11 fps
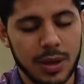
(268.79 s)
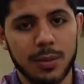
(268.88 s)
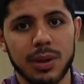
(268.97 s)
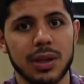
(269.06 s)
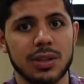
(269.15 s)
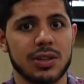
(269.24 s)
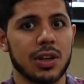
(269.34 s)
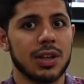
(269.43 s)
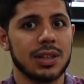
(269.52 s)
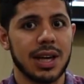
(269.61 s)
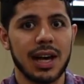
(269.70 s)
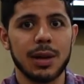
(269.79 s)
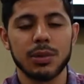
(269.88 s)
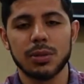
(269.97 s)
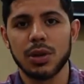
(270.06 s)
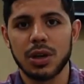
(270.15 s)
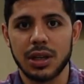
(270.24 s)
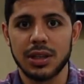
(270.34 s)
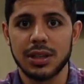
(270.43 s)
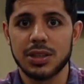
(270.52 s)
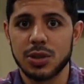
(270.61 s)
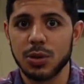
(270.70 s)
Because time in the market
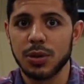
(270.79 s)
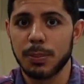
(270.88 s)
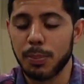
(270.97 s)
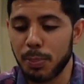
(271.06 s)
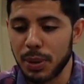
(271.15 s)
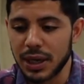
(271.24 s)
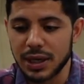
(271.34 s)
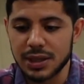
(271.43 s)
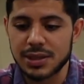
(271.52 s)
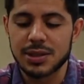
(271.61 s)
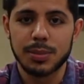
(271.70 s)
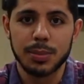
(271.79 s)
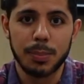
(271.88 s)
is your biggest